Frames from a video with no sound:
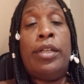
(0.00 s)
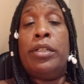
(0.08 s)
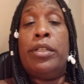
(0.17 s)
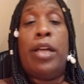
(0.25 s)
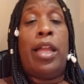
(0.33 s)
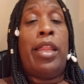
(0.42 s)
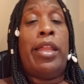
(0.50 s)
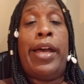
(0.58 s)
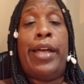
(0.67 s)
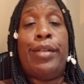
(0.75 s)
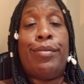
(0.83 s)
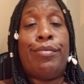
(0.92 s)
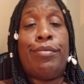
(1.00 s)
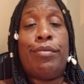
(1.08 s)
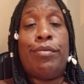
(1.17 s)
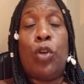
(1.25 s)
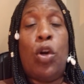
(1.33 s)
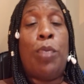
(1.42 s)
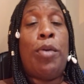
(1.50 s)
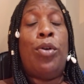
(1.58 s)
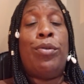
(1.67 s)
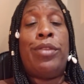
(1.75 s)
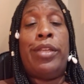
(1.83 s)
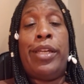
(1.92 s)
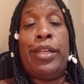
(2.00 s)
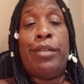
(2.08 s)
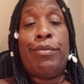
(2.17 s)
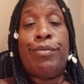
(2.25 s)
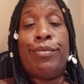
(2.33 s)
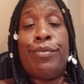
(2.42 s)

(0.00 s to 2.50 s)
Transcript: none of that, doing my own thing.